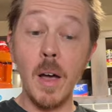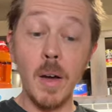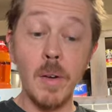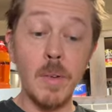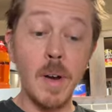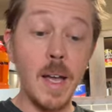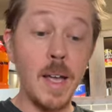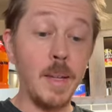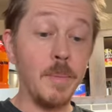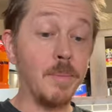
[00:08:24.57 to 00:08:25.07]
All
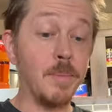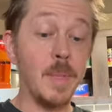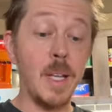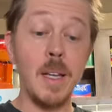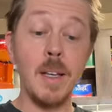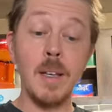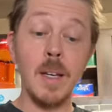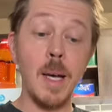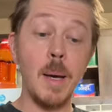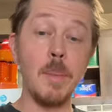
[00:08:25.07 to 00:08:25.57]
right,
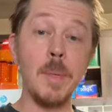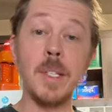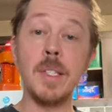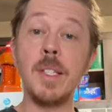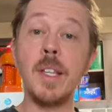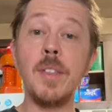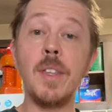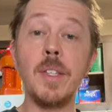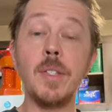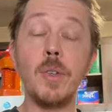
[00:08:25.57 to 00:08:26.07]
I'm gonna
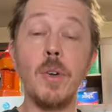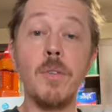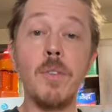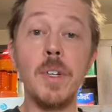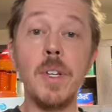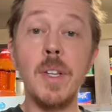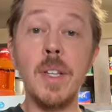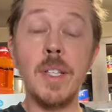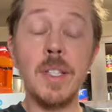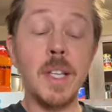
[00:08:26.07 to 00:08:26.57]
sit this over
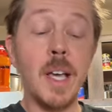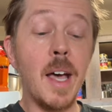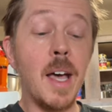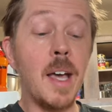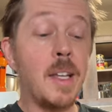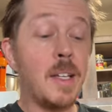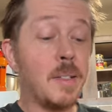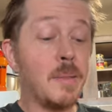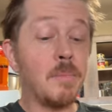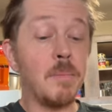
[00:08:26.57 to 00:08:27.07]
to the
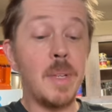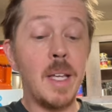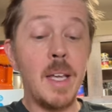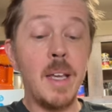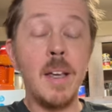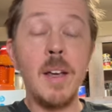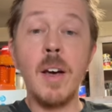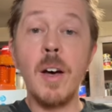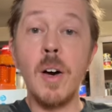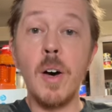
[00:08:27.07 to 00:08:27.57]
side
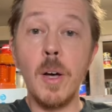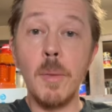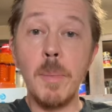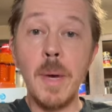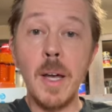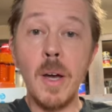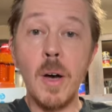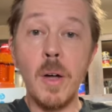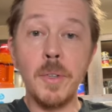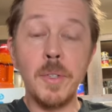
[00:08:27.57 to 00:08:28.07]
on my
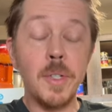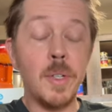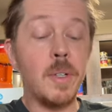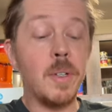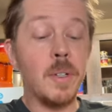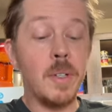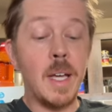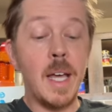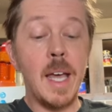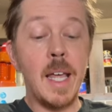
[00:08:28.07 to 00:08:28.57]

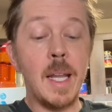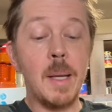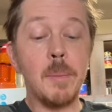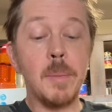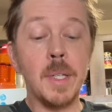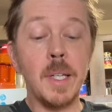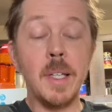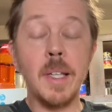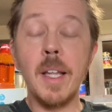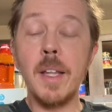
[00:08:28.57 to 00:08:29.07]
altar, and I'm
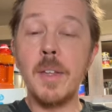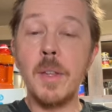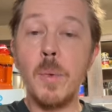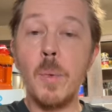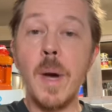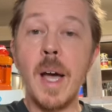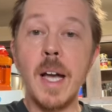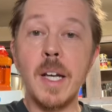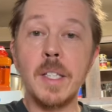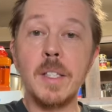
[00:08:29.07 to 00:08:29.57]
gonna let the
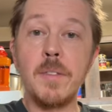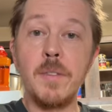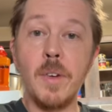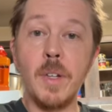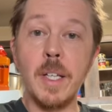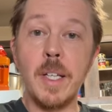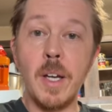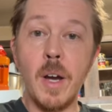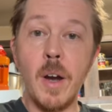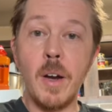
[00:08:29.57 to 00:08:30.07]
wax
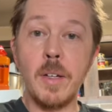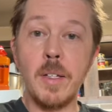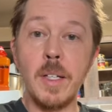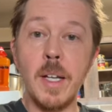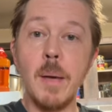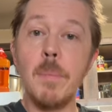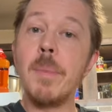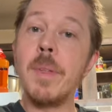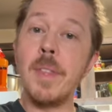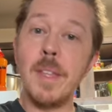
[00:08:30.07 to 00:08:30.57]
fully harden
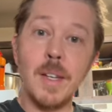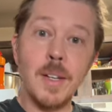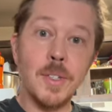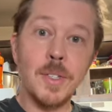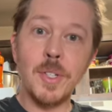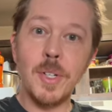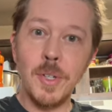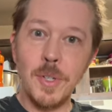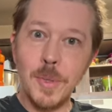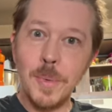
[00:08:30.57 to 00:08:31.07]
up, and then I'll
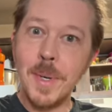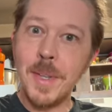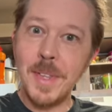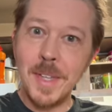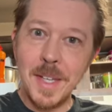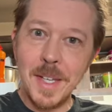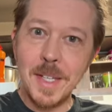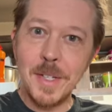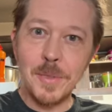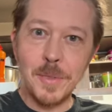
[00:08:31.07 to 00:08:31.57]
show you what the
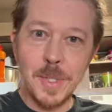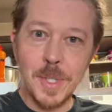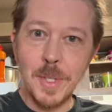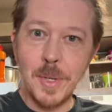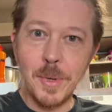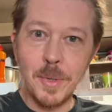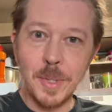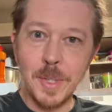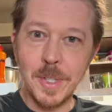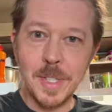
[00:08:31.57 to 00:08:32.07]
end
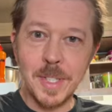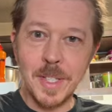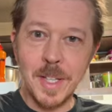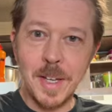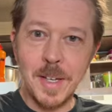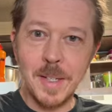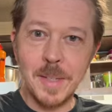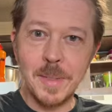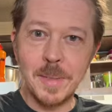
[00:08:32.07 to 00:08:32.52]
result looks like.